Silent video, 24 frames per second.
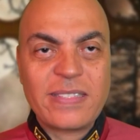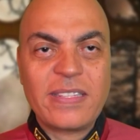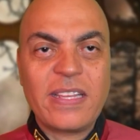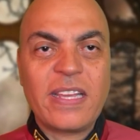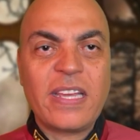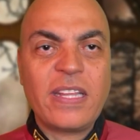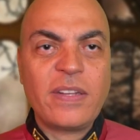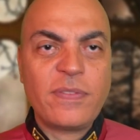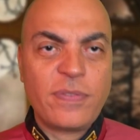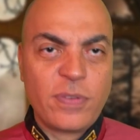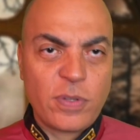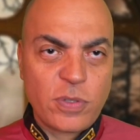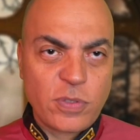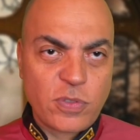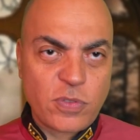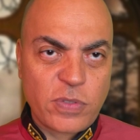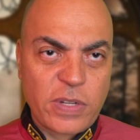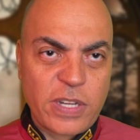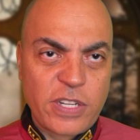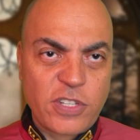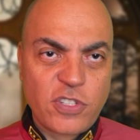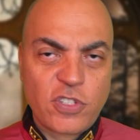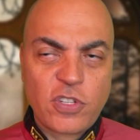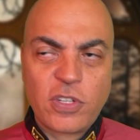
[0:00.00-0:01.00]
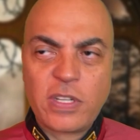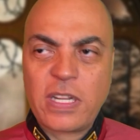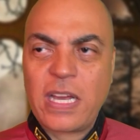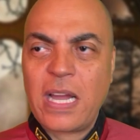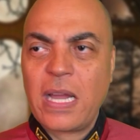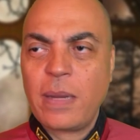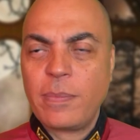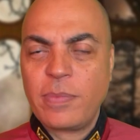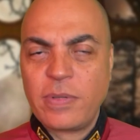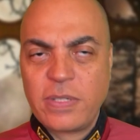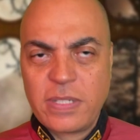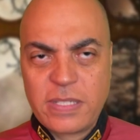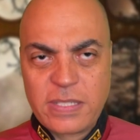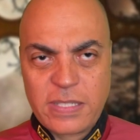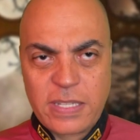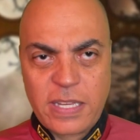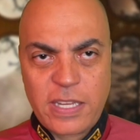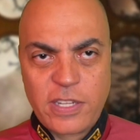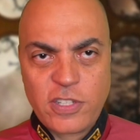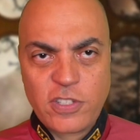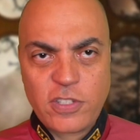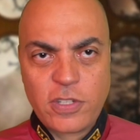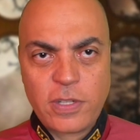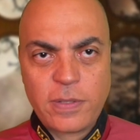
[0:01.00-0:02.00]
the infiltration,
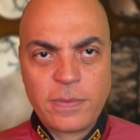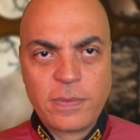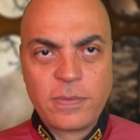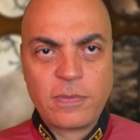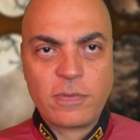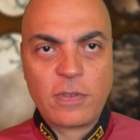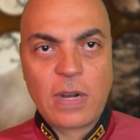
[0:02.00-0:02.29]
hybridization,